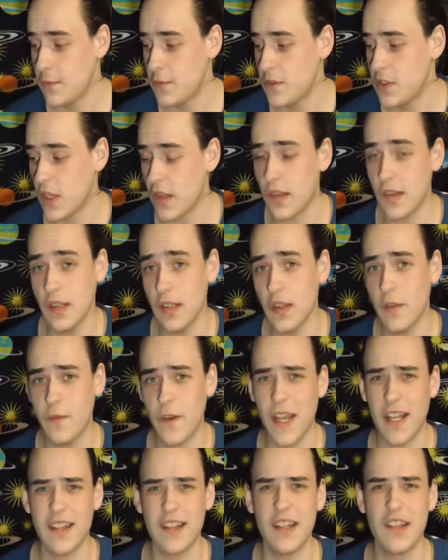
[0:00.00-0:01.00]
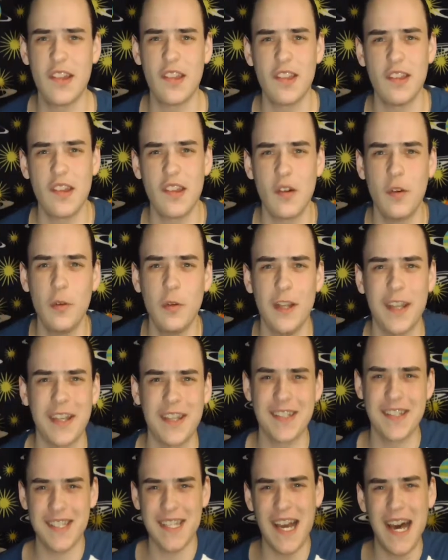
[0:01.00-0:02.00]
Just in the fact that it's this whole, like,
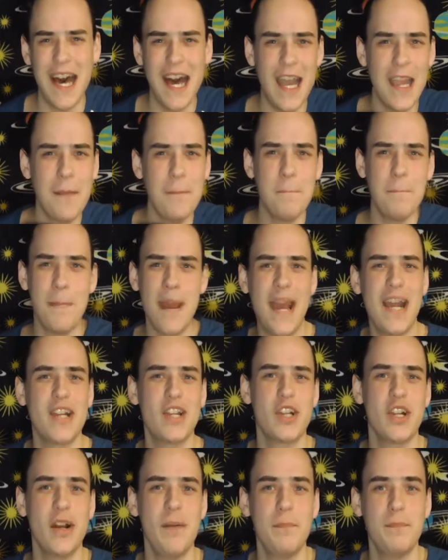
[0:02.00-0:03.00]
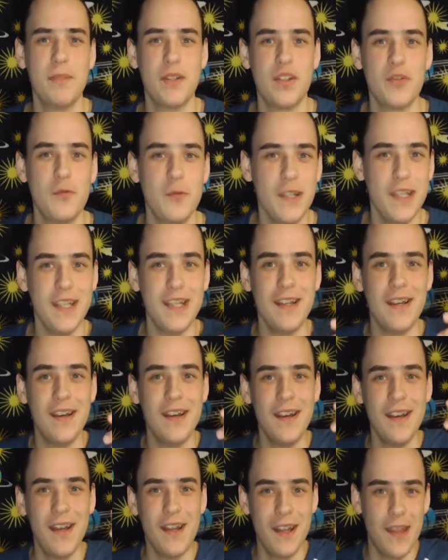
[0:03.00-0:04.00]
time mashup between
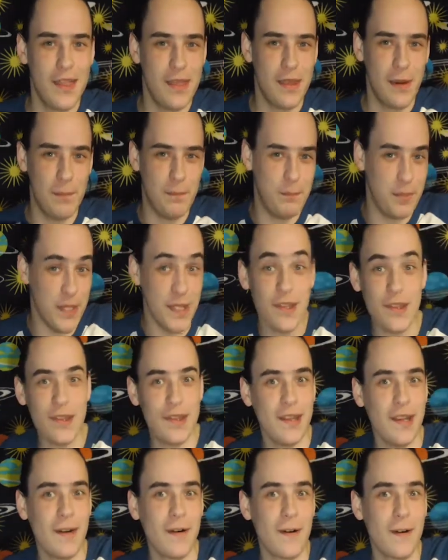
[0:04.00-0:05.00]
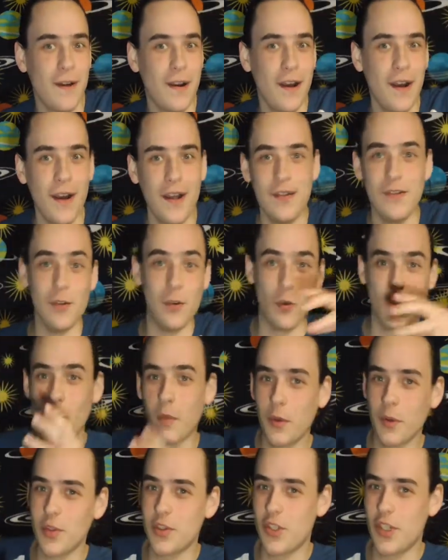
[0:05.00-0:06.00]
the Beast era,
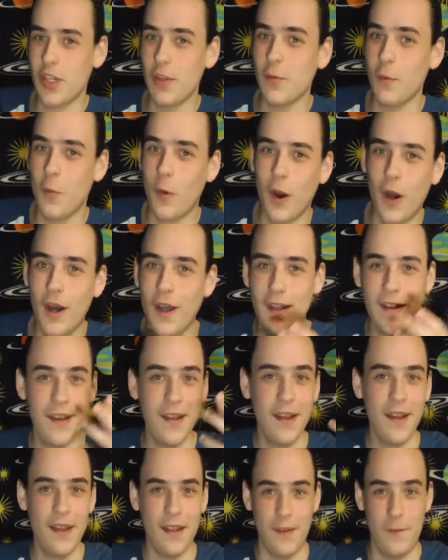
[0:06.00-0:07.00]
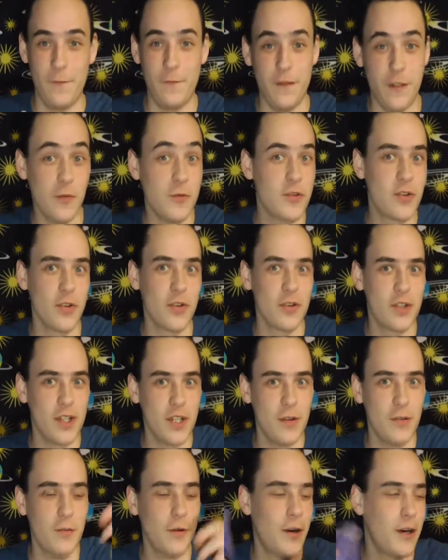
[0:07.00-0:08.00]
normal G1, future
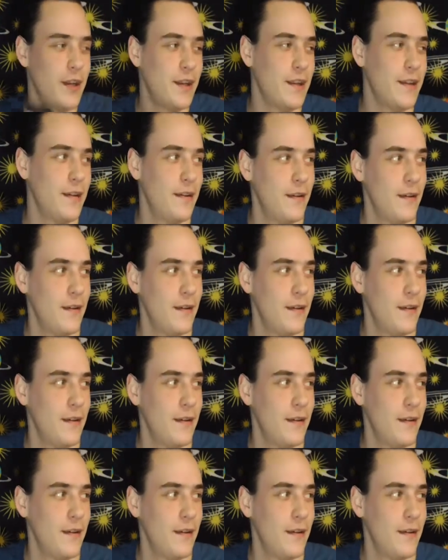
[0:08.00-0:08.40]
G1.